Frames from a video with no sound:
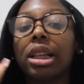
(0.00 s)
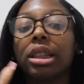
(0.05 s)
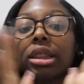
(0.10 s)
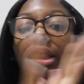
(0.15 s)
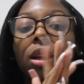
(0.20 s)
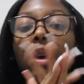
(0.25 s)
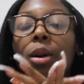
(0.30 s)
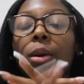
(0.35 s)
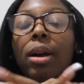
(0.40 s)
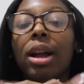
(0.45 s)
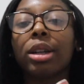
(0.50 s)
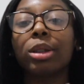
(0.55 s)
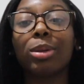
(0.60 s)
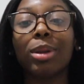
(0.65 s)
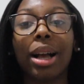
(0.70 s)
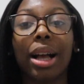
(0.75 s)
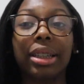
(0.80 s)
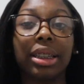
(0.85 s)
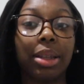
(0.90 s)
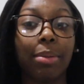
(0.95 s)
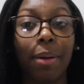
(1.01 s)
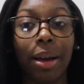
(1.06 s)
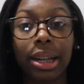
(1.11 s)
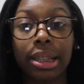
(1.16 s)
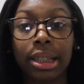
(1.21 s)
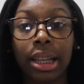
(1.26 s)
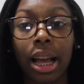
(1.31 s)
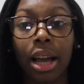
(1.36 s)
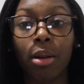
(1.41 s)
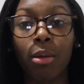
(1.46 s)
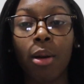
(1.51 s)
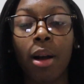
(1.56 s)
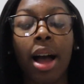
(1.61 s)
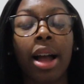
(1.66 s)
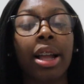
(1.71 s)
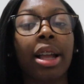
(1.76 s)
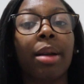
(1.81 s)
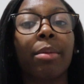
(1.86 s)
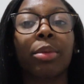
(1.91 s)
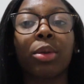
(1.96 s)
So, as you guys see by the title, I
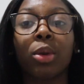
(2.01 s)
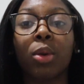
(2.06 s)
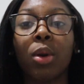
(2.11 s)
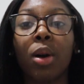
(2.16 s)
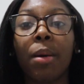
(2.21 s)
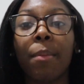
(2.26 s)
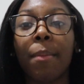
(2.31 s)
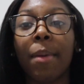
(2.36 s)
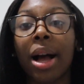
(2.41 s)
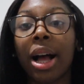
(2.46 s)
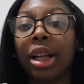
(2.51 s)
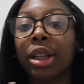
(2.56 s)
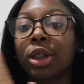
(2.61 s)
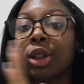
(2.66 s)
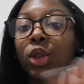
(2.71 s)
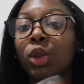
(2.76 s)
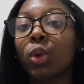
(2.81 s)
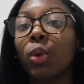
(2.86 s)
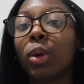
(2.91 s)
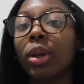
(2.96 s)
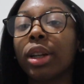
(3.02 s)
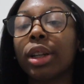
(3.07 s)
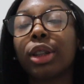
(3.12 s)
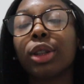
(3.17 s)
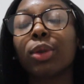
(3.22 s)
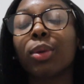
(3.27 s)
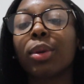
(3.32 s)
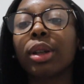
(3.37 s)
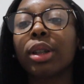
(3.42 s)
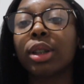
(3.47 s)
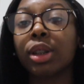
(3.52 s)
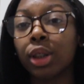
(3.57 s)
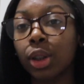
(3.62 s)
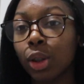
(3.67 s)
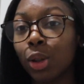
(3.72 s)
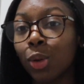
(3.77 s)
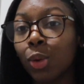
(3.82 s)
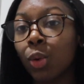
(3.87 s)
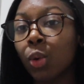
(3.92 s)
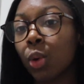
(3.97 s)
am doing my
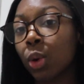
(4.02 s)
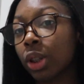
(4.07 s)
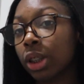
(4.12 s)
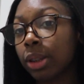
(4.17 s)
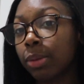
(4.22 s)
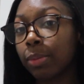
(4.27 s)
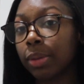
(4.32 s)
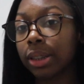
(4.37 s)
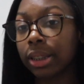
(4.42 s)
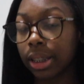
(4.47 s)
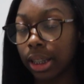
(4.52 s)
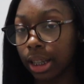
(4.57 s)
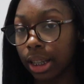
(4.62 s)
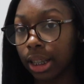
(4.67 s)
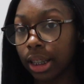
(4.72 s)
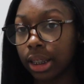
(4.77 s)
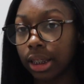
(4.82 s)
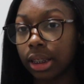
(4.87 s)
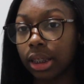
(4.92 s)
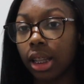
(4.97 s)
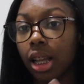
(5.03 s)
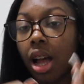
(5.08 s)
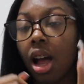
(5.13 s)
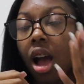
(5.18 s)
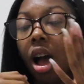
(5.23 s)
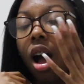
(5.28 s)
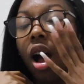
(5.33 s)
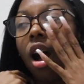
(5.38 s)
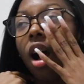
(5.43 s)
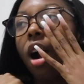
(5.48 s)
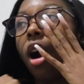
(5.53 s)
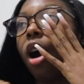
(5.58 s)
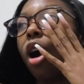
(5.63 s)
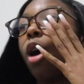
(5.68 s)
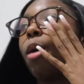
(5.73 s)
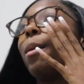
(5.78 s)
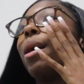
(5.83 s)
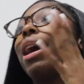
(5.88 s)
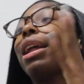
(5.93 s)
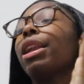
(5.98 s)
2022 Christmas list.
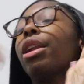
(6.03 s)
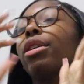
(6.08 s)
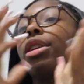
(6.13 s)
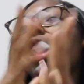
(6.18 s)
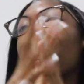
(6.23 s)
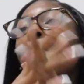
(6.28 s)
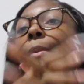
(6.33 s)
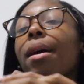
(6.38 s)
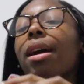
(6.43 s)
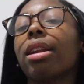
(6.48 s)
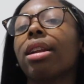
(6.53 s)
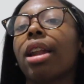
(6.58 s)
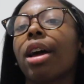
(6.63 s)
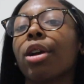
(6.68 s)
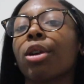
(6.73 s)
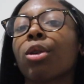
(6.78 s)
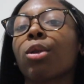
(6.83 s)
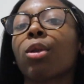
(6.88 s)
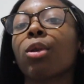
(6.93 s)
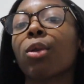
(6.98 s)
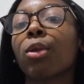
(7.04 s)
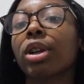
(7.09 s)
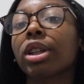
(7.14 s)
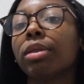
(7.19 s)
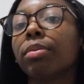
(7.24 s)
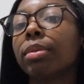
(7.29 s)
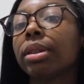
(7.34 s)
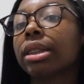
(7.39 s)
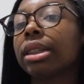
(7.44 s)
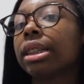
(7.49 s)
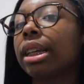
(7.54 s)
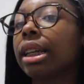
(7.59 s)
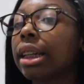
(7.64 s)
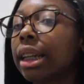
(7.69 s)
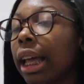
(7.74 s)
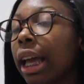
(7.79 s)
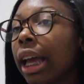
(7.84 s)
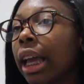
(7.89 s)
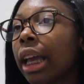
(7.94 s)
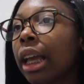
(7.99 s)
I know y'all probably like, girl, Christmas
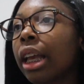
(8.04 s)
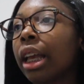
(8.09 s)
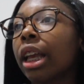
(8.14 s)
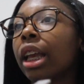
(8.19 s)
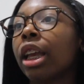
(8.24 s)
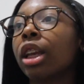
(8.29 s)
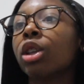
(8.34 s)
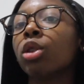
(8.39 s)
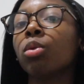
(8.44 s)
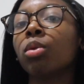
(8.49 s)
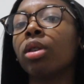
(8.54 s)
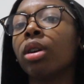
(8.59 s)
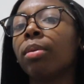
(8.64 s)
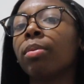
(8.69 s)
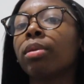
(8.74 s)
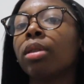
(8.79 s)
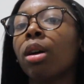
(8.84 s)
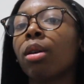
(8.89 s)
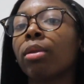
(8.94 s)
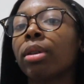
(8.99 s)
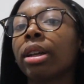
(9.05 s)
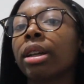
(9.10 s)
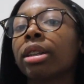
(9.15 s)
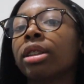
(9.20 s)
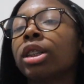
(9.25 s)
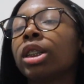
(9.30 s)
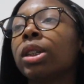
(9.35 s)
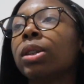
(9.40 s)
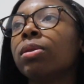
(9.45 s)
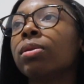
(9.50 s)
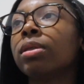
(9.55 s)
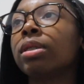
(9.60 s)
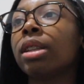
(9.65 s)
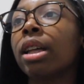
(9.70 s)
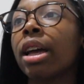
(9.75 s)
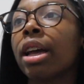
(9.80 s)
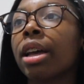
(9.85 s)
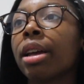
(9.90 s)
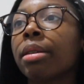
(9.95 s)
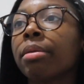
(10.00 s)
Sunday, and you uploading
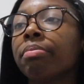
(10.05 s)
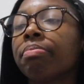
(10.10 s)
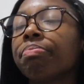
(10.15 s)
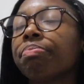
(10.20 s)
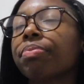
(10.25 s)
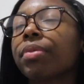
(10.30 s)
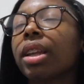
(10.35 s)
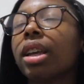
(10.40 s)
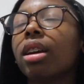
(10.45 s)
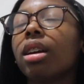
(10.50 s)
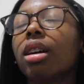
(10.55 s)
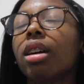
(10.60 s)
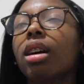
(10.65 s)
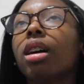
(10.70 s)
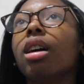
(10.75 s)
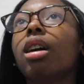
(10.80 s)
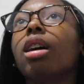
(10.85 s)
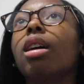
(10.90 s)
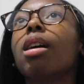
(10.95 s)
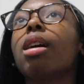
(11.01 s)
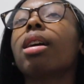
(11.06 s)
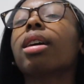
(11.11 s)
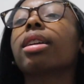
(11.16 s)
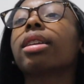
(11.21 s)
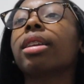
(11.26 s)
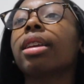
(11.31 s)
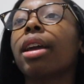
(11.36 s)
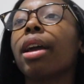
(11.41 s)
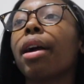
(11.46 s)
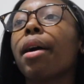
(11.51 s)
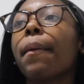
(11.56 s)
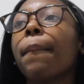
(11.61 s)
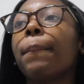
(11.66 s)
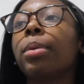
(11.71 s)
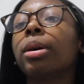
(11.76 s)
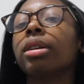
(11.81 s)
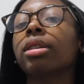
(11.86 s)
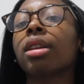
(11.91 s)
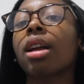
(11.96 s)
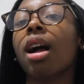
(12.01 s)
Tuesday. Yeah,
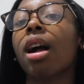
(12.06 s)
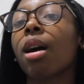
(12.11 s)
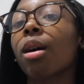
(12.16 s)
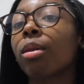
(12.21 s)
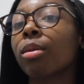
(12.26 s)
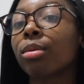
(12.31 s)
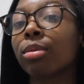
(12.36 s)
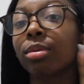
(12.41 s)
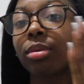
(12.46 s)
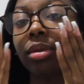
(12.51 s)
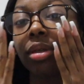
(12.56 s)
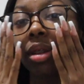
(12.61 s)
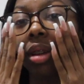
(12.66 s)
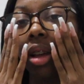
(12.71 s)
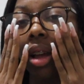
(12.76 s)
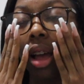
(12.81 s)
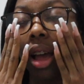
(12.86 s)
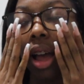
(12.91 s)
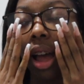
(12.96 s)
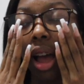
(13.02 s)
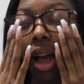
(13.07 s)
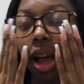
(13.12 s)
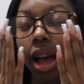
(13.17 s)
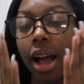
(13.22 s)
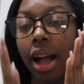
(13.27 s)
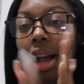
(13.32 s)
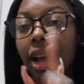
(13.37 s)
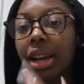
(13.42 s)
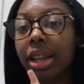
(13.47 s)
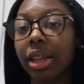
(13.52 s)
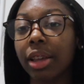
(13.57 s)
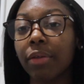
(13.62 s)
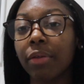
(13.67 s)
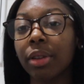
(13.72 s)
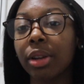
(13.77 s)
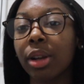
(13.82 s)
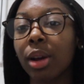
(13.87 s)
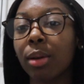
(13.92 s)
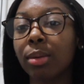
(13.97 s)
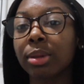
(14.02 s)
but y'all, I gotta get
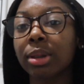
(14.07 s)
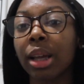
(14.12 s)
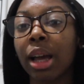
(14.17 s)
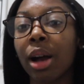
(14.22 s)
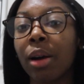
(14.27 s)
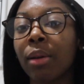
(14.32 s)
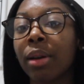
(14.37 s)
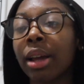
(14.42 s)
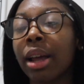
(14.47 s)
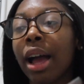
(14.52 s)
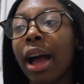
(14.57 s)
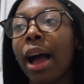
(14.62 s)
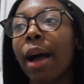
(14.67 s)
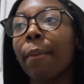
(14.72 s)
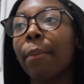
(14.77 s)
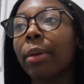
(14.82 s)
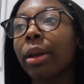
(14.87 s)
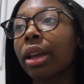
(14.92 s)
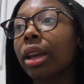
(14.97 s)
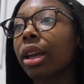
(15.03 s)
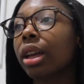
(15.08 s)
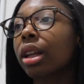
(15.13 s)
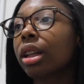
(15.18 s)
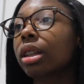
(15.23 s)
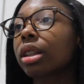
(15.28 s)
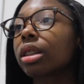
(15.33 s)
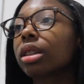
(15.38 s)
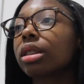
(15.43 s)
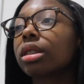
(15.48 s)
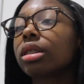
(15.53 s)
videos out, and I've been...